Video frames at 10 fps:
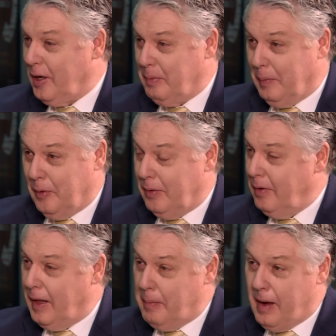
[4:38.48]
of people,
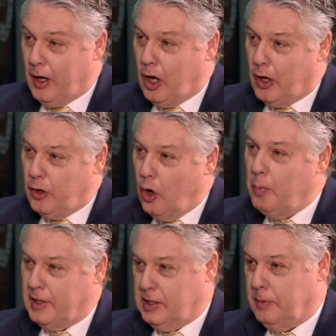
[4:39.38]
they may not know
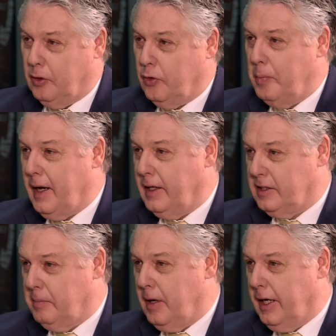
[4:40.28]
much about Quebec as
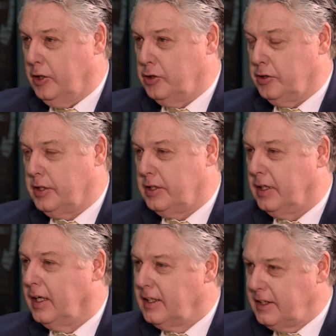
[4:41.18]
a mining
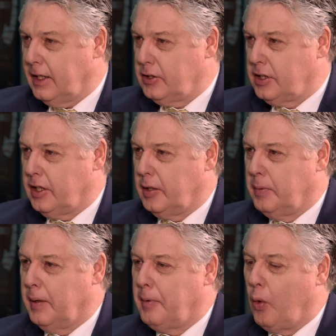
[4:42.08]
jurisdiction. Tell us a little
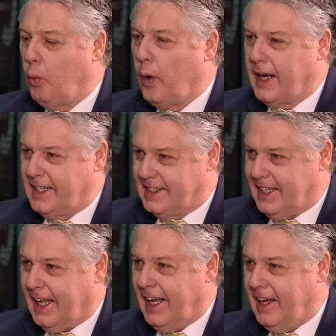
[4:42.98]
bit about what it's
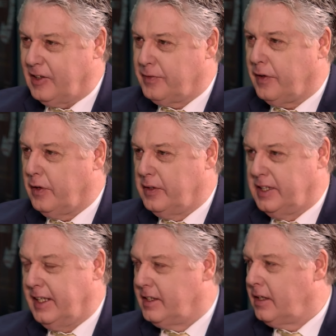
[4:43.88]
like as far as
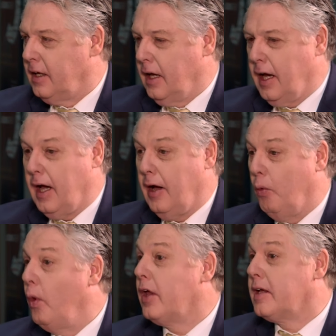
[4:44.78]
its
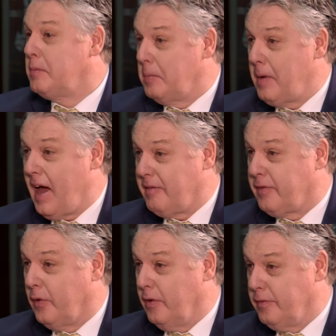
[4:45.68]
welcoming mat
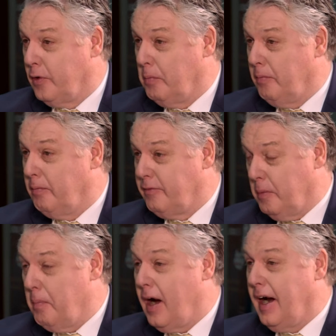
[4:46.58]
for
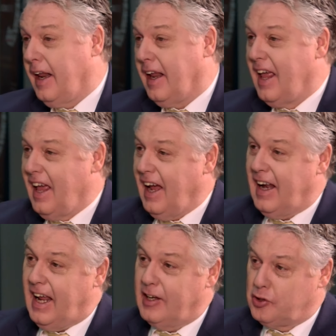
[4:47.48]
mining
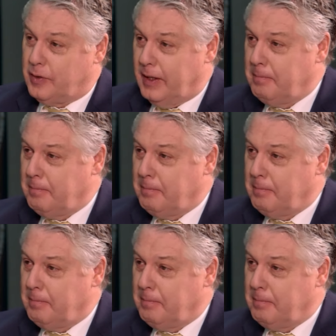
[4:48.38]
and history.